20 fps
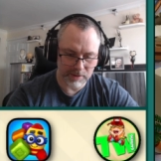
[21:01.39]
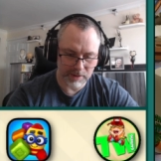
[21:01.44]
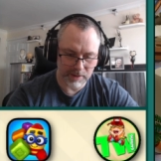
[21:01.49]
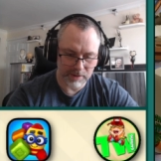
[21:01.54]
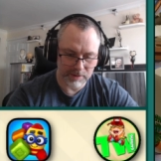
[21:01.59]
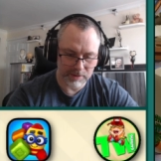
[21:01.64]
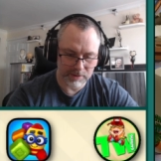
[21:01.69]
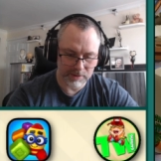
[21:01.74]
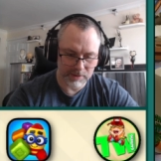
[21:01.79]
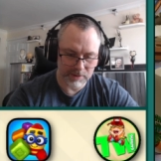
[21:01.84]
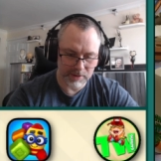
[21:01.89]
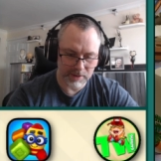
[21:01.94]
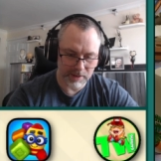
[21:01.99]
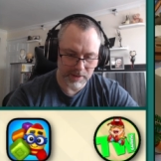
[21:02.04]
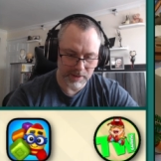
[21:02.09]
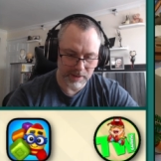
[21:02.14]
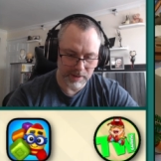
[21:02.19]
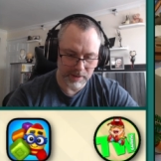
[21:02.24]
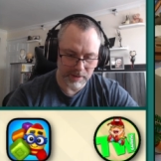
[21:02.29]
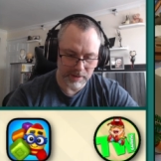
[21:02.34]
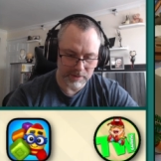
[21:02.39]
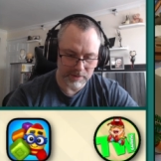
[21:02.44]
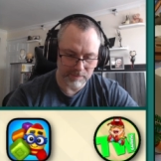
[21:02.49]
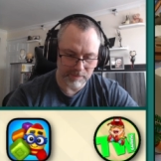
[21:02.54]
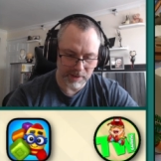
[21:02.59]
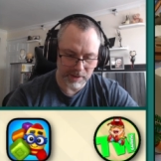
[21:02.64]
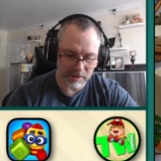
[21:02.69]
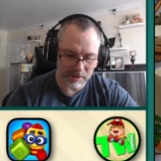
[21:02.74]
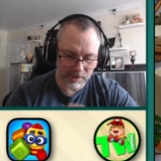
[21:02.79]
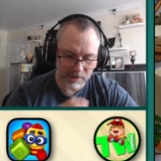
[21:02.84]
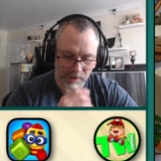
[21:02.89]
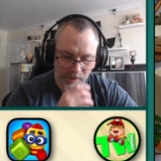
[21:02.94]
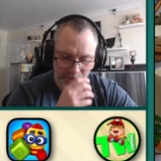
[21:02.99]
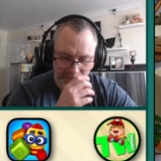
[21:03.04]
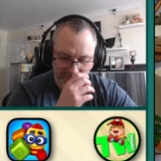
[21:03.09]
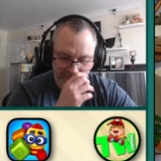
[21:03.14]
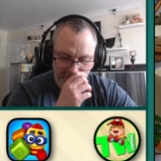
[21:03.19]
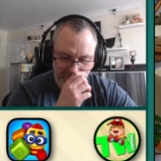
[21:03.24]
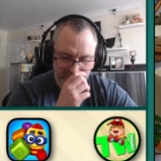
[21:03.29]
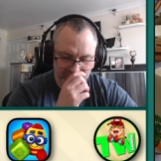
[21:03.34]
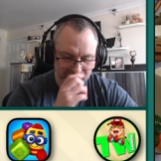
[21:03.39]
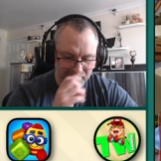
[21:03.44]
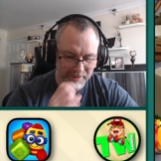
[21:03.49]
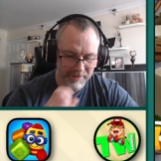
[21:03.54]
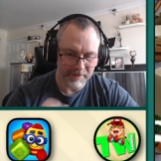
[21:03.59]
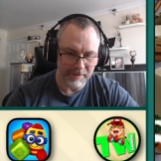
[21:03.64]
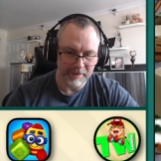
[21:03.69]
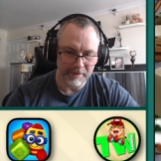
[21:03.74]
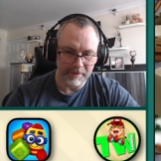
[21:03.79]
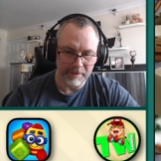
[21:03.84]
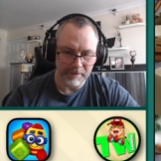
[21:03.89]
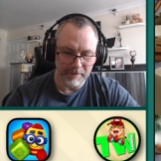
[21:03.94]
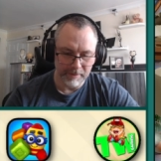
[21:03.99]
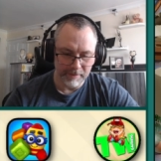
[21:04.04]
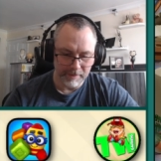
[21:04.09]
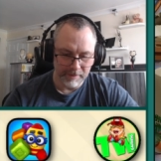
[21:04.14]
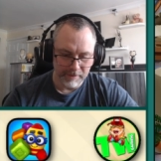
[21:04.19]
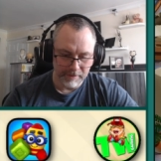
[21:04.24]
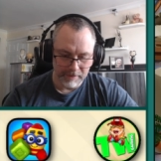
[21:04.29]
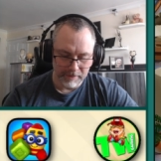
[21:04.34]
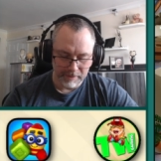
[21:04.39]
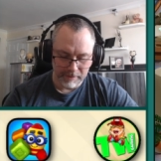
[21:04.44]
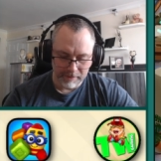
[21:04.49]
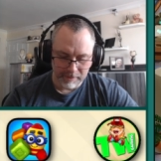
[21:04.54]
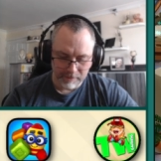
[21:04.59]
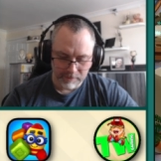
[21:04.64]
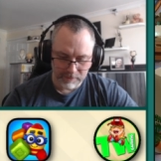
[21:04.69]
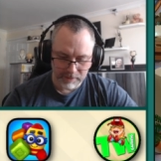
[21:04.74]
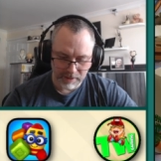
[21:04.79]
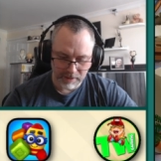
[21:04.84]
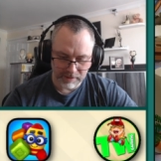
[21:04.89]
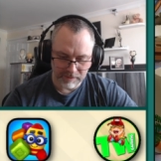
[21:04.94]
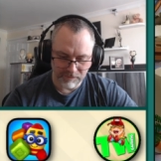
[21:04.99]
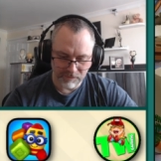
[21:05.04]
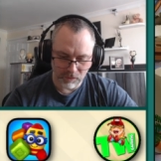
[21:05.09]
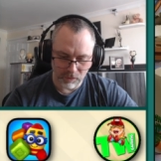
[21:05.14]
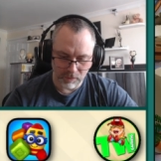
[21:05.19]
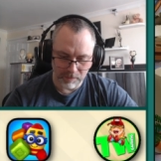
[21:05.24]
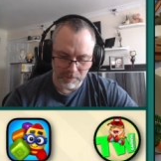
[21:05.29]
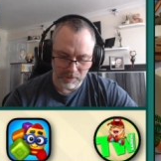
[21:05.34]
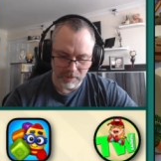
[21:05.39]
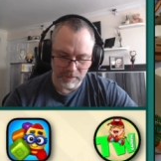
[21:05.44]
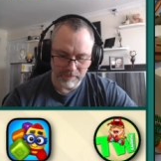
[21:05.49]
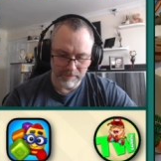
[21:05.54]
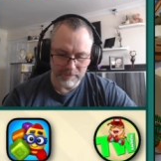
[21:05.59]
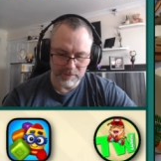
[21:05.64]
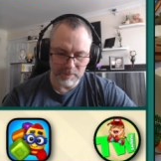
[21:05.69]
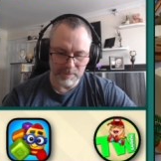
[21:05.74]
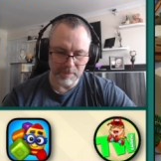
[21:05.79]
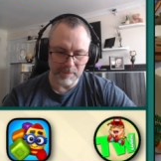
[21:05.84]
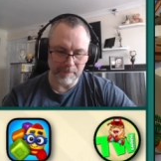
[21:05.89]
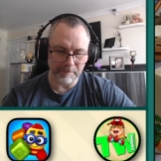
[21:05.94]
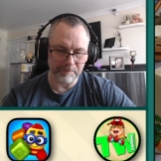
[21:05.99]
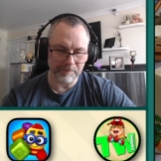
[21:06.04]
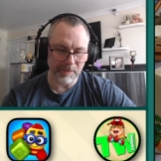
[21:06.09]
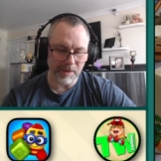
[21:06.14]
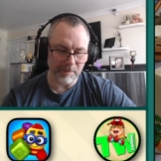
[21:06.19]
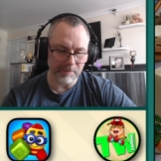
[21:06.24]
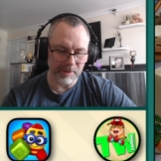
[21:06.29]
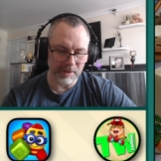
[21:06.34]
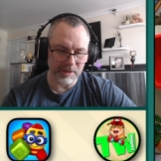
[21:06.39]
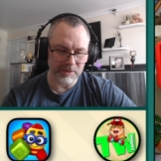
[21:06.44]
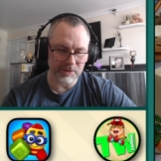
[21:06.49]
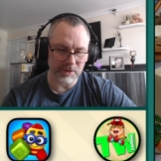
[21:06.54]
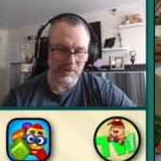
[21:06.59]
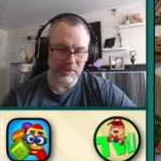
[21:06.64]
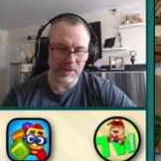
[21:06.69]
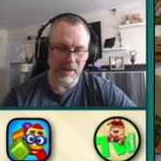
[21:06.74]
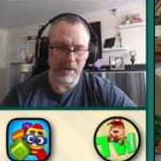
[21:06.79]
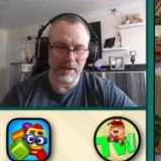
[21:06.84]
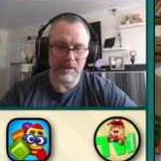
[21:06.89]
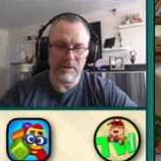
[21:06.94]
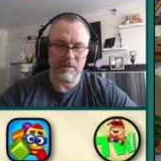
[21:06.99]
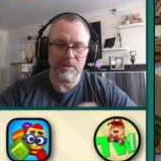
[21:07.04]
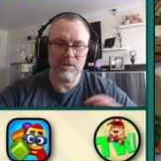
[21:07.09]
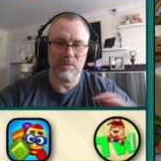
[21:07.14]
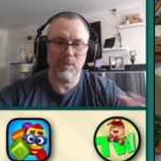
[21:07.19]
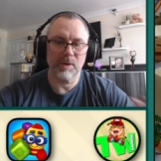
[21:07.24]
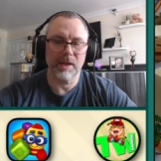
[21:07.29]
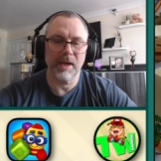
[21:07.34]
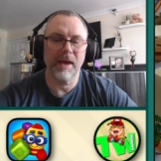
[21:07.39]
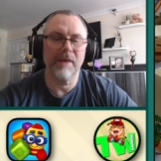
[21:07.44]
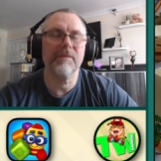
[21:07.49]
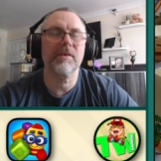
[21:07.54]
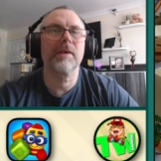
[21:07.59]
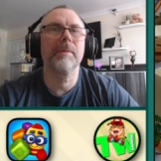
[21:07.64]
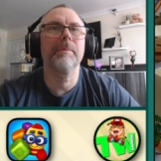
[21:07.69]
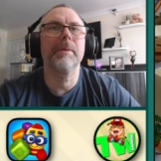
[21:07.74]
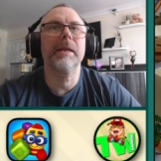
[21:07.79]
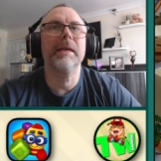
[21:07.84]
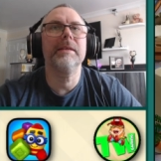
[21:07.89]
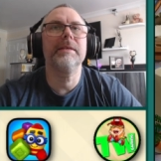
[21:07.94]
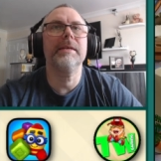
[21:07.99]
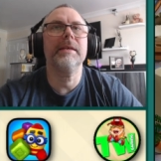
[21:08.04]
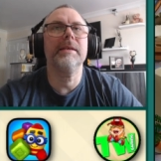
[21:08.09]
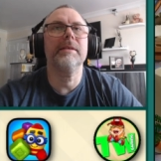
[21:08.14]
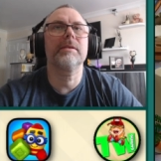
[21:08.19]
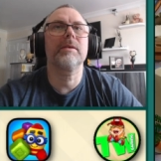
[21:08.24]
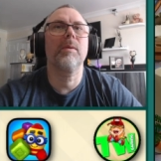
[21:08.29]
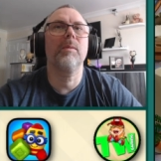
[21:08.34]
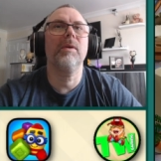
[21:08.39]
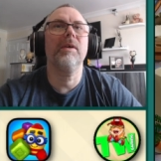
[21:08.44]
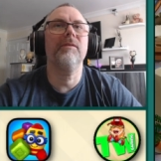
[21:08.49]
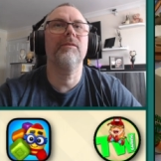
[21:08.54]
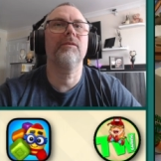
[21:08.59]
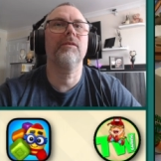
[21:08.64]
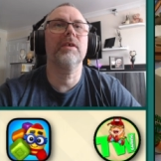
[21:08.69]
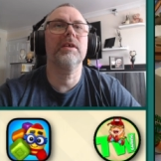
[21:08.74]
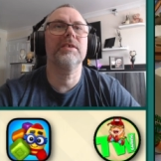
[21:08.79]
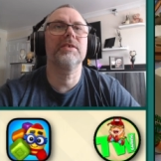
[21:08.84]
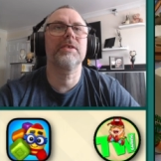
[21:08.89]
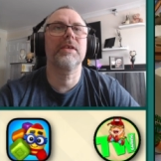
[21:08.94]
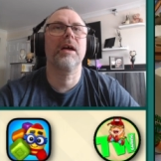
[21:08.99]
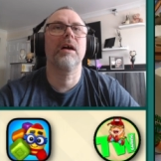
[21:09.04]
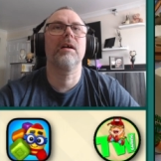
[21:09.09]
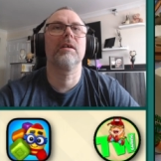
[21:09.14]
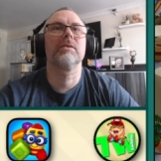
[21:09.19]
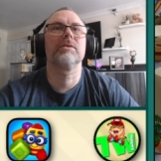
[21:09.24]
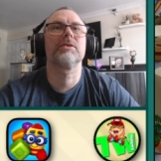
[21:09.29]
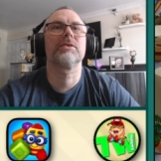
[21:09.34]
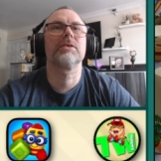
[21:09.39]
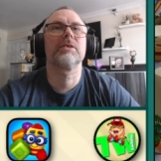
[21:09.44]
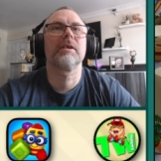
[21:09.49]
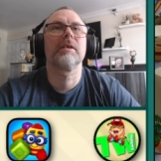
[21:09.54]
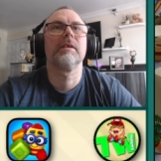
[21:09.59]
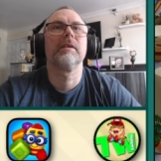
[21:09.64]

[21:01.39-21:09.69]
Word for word: TNT, let's make a combo. Down to 4 moves. But that's okay, because we have completed with 3 stars.